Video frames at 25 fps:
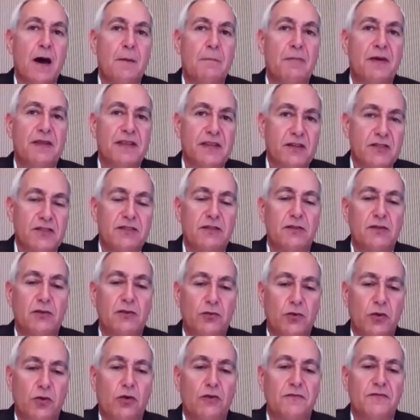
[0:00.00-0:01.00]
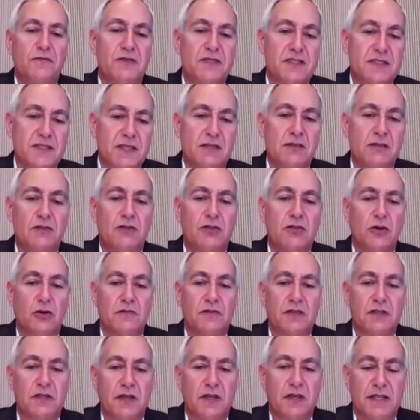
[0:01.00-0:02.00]
But there's still a role for single
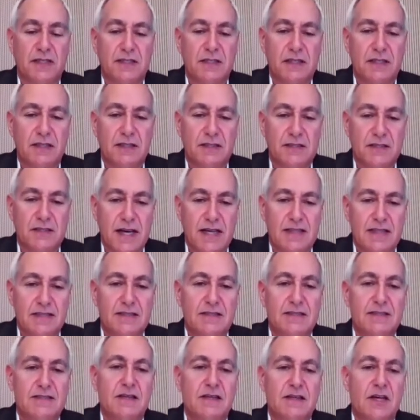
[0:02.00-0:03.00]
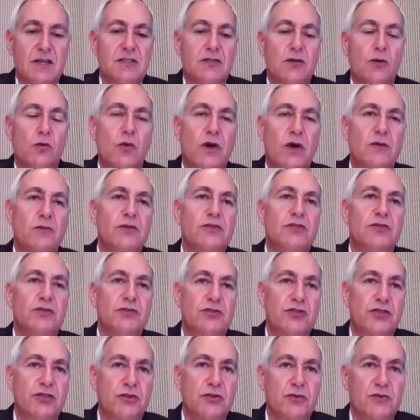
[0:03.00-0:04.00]
COVID-19 tests. So when would you
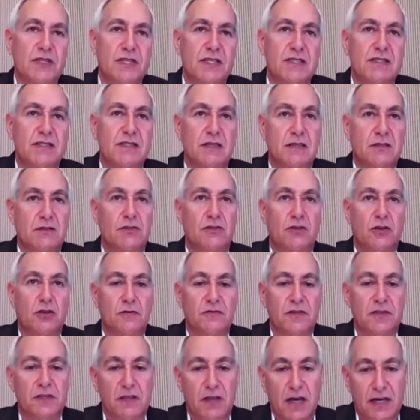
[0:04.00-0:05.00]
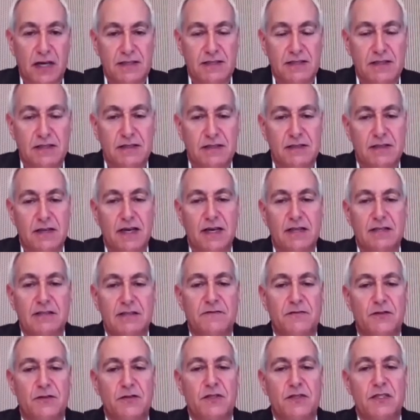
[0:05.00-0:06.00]
choose a single COVID-19
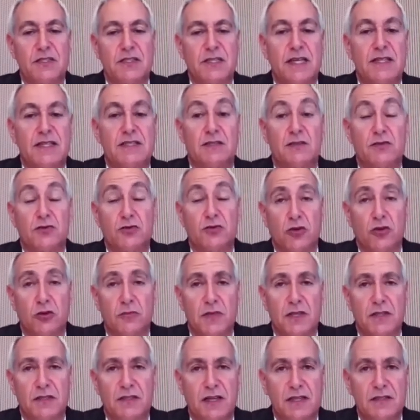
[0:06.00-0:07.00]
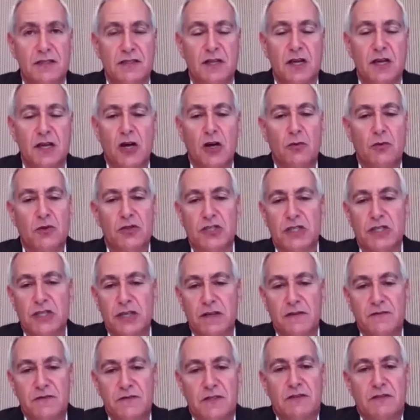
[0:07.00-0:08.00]
test versus a syndromic test, which
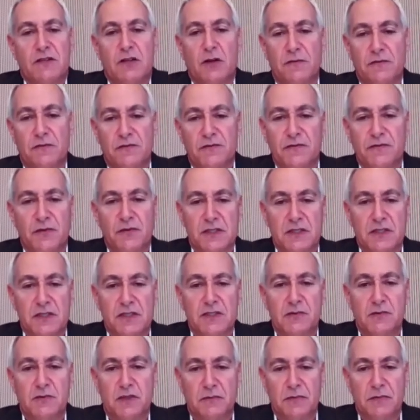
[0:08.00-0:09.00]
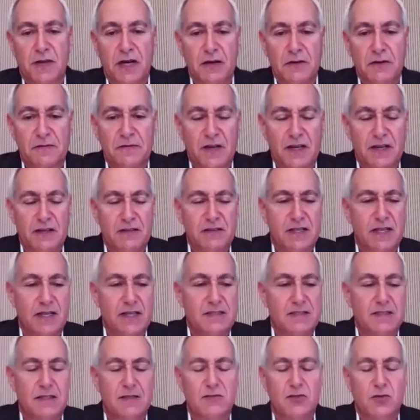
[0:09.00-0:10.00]
gives, you know, for instance, with the BioFire
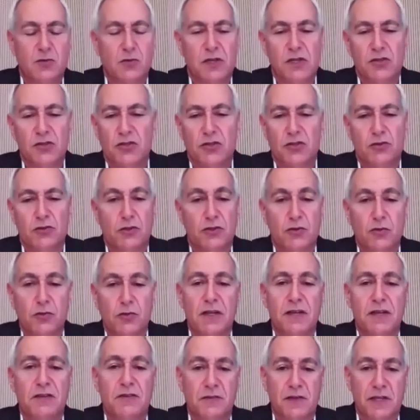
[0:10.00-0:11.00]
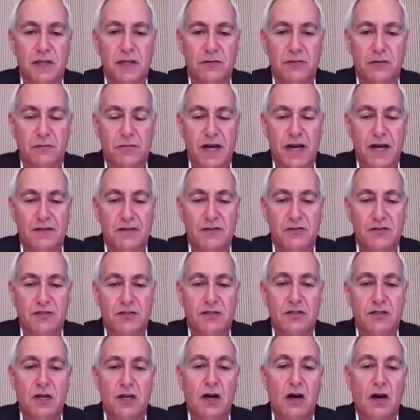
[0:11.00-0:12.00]
test, gives 22 or 23 different
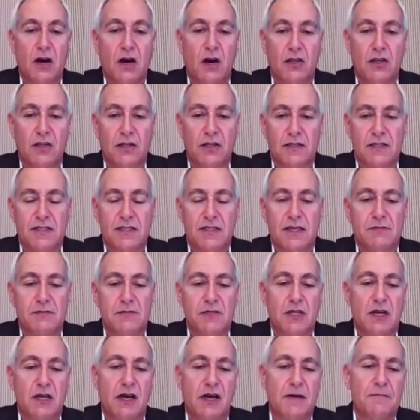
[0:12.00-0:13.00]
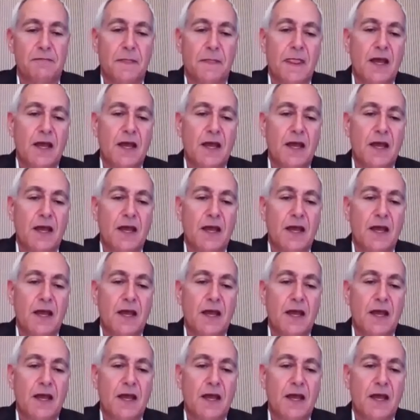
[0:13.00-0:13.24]
pathogens all at the same time?